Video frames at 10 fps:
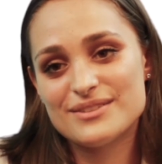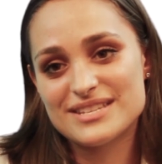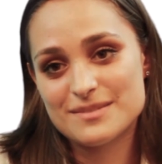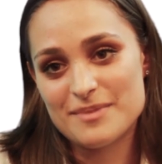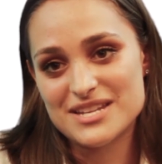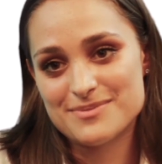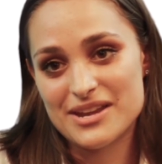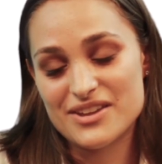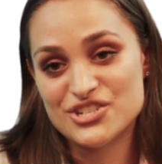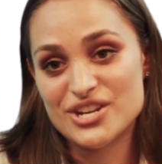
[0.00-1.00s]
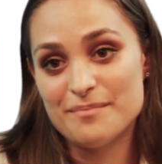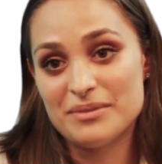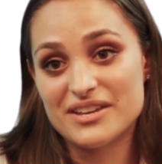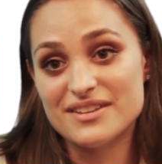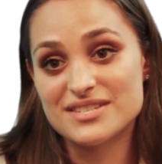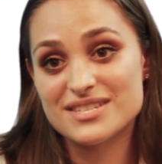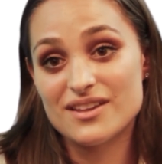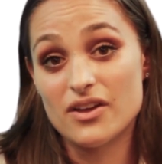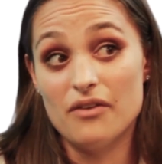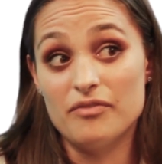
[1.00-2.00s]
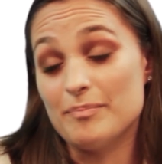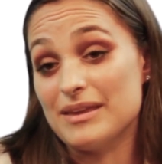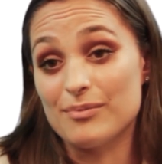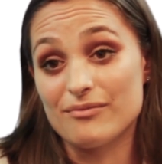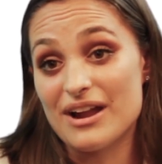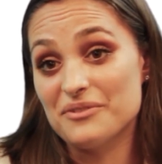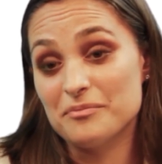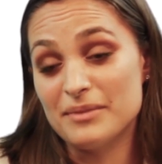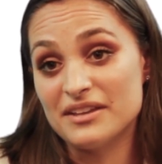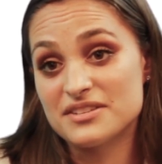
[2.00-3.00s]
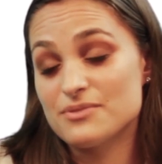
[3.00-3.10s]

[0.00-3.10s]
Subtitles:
I was inspired to become an engineer because of the people around me.